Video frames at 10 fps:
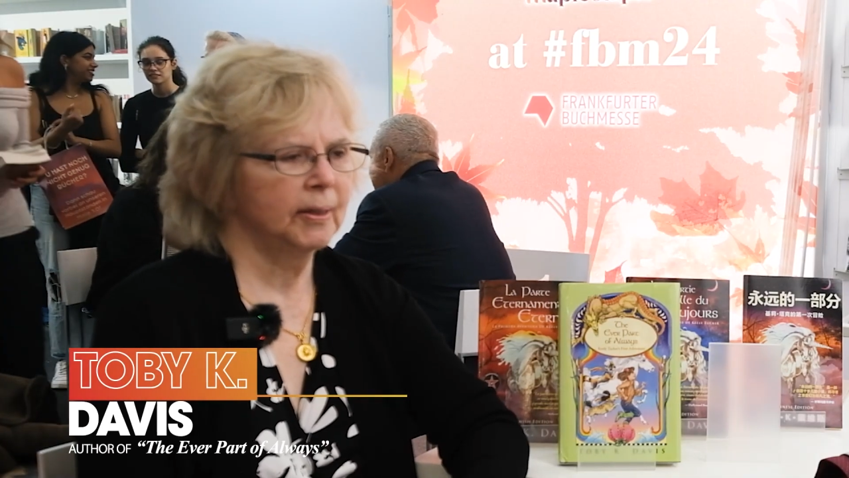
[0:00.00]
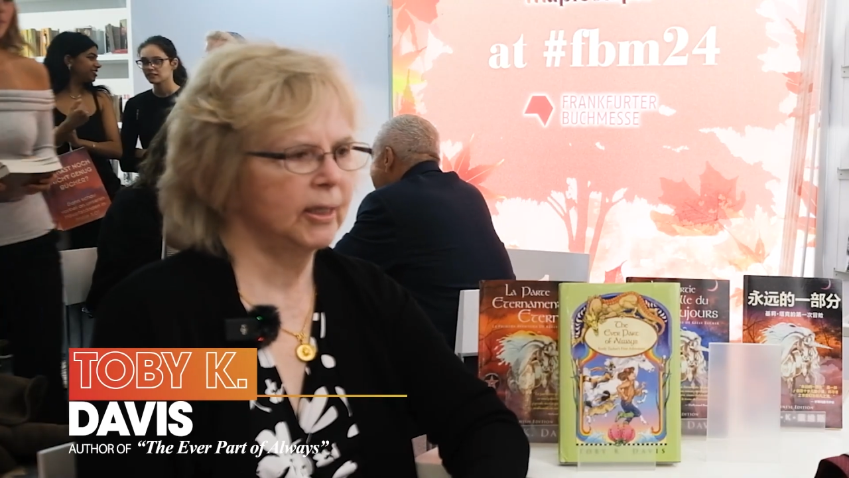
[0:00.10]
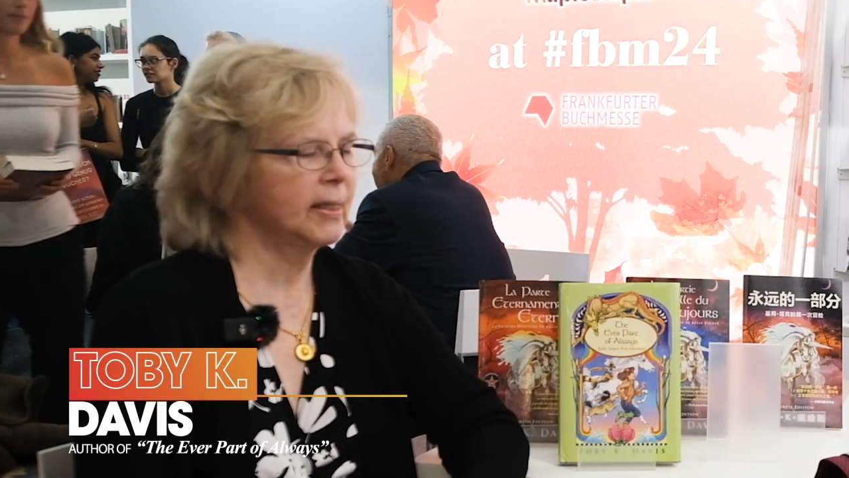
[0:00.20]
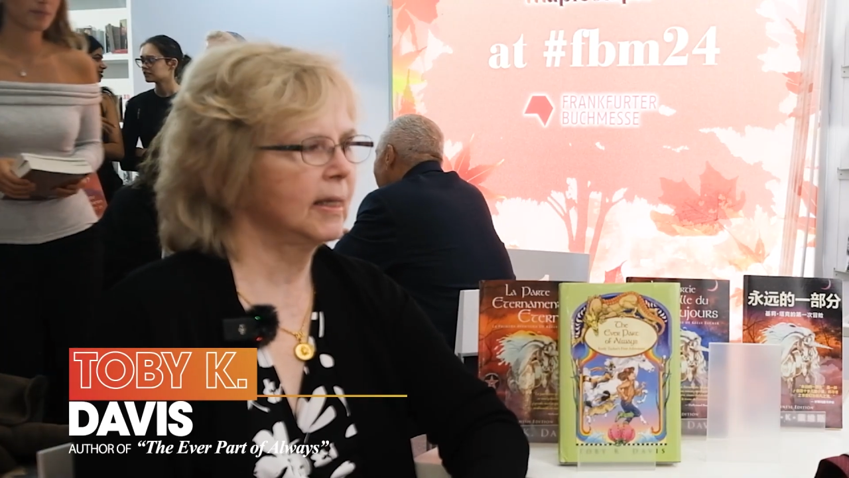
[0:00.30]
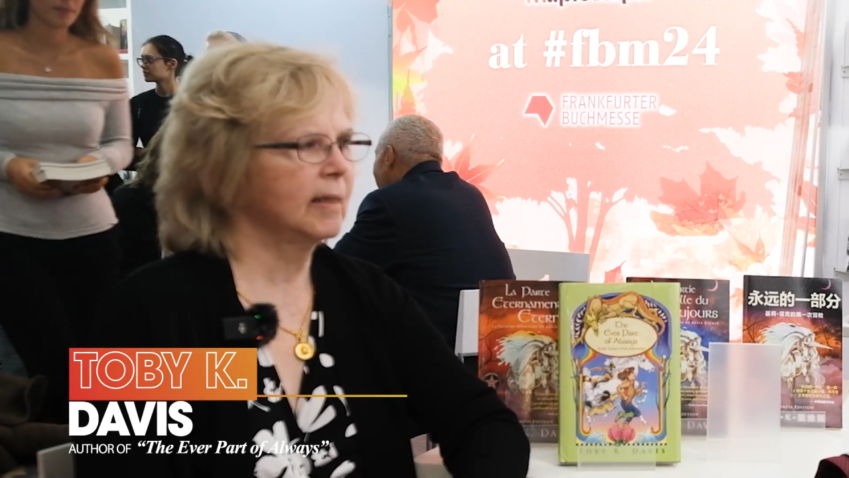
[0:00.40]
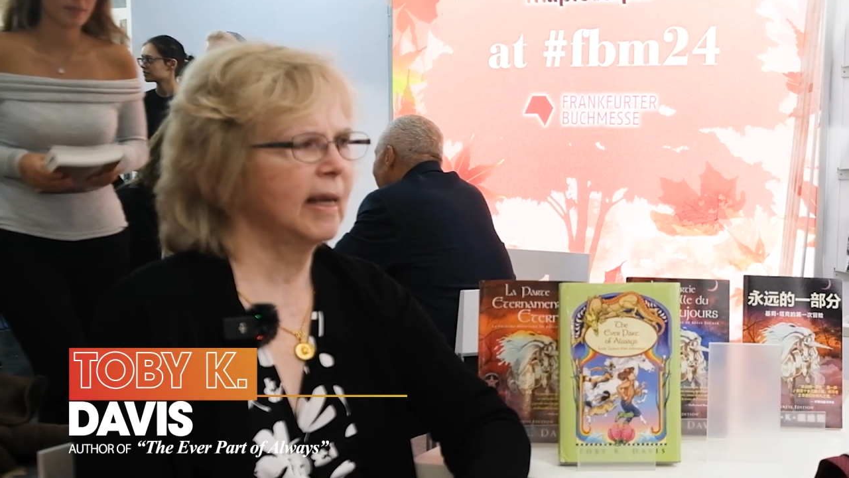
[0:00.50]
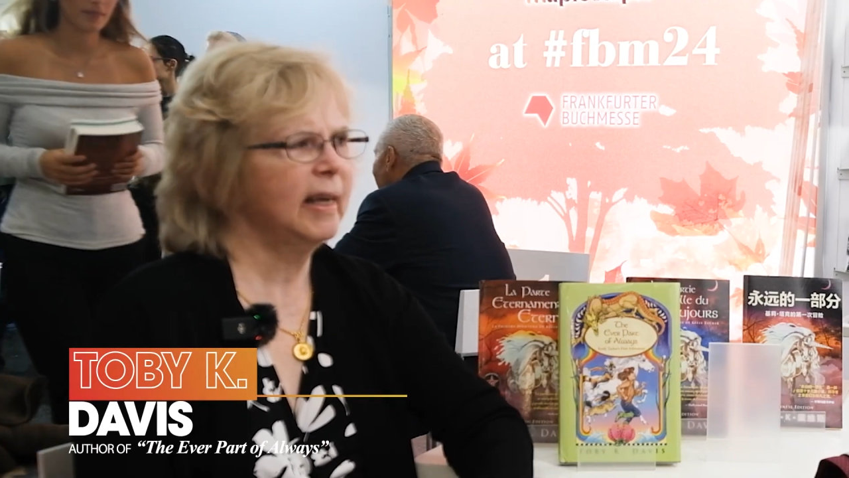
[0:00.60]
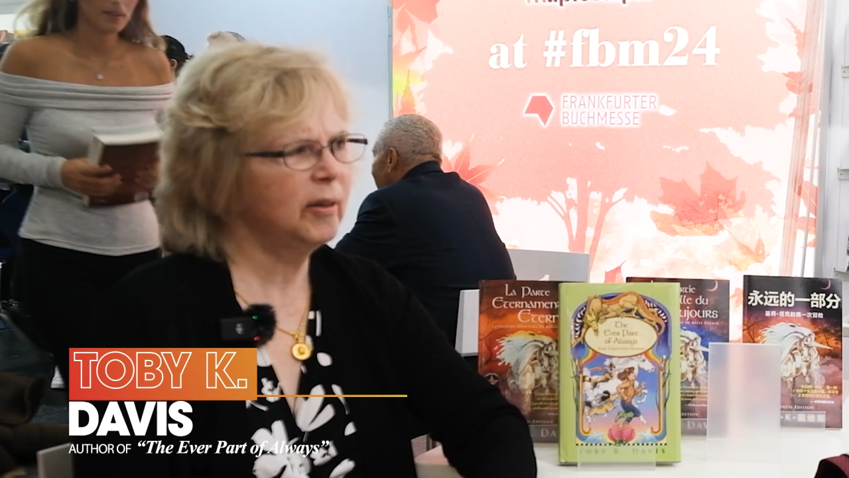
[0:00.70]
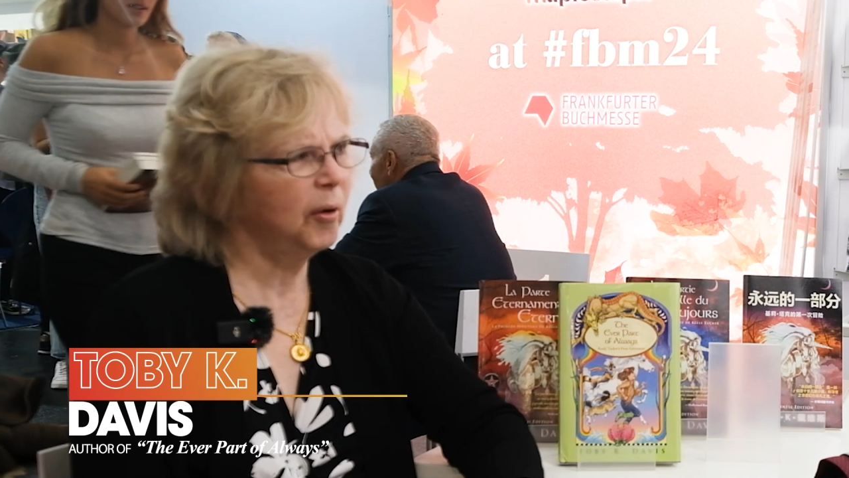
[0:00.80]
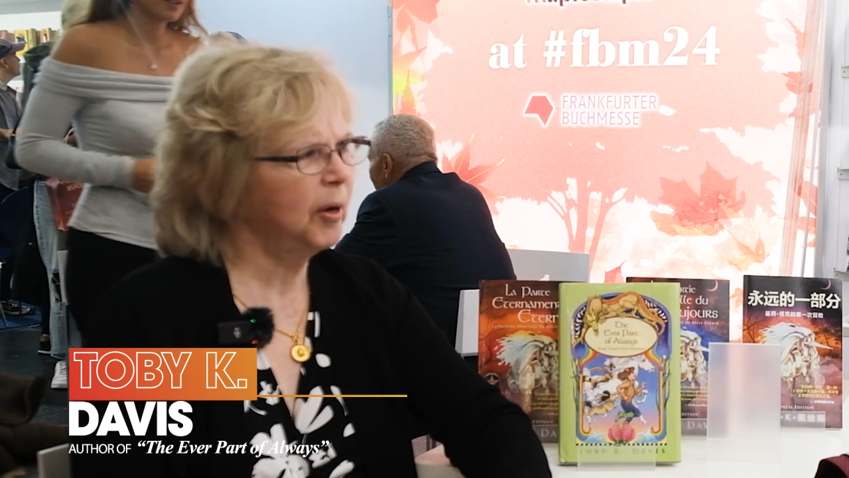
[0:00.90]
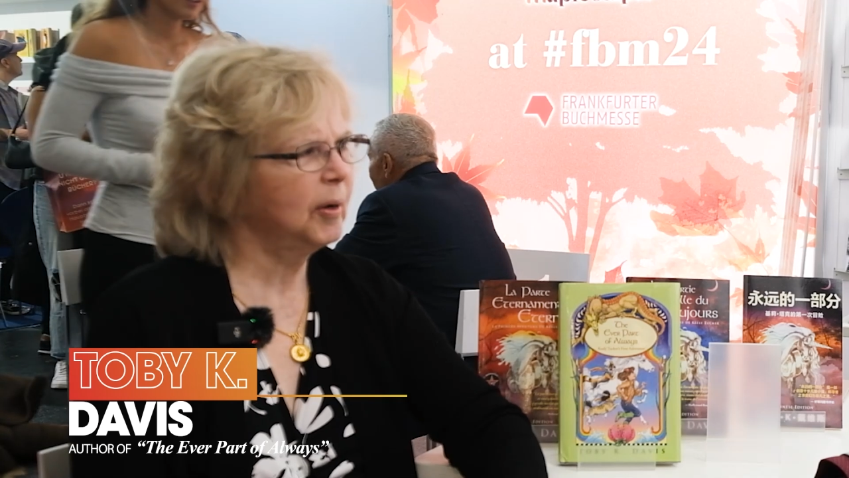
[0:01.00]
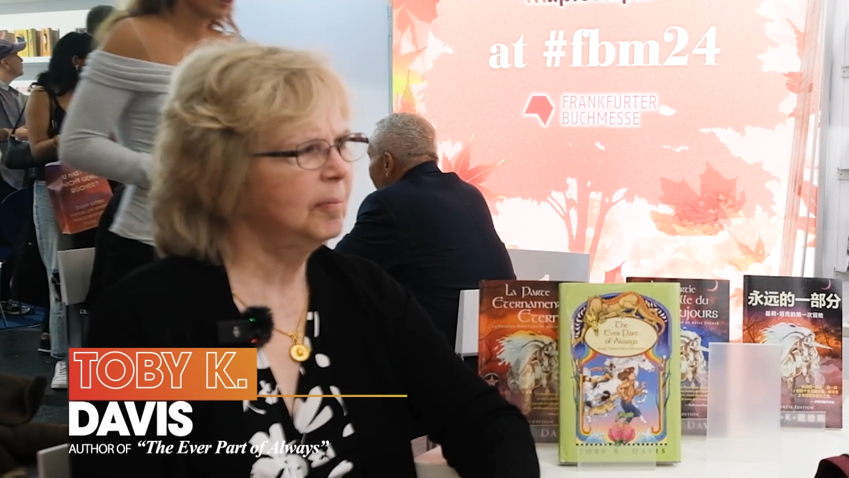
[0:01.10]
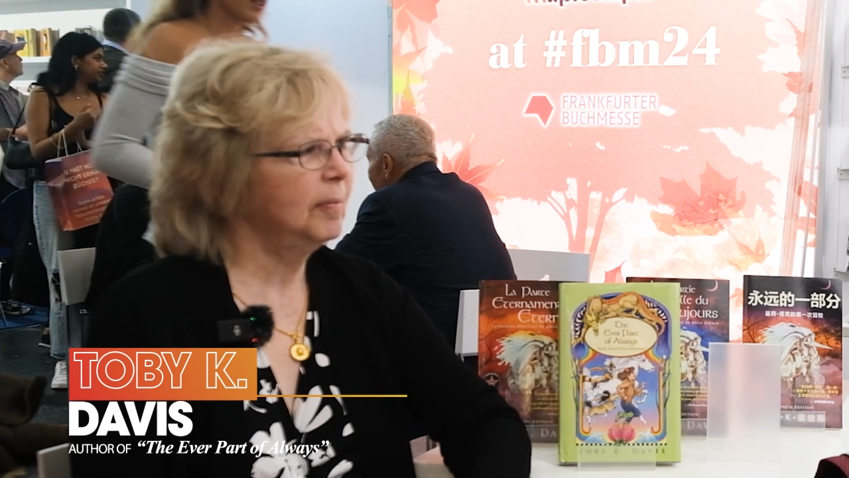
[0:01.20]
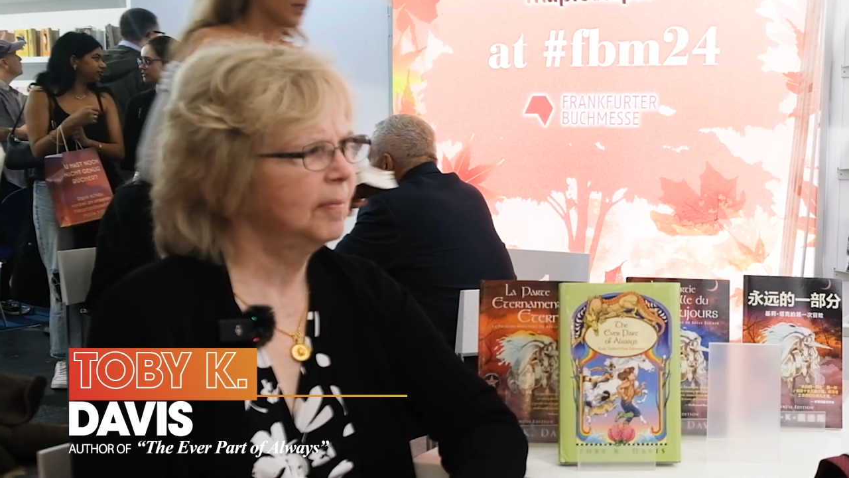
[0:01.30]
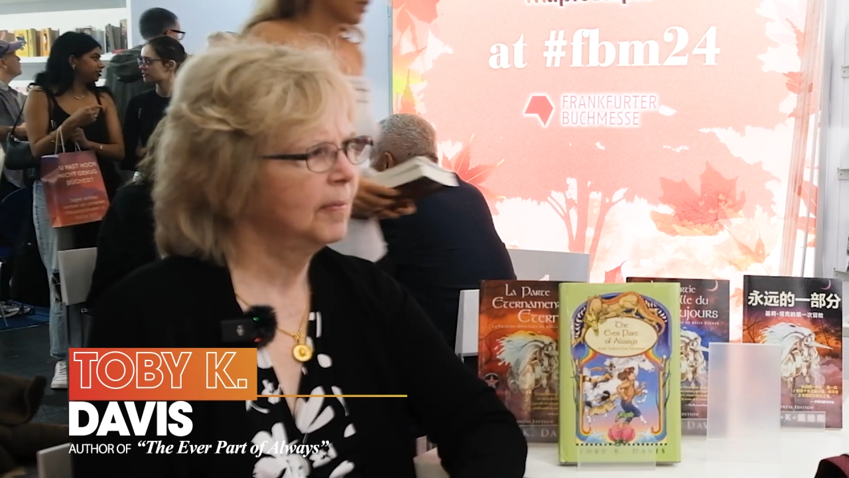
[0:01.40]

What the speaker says: just says, ignore him.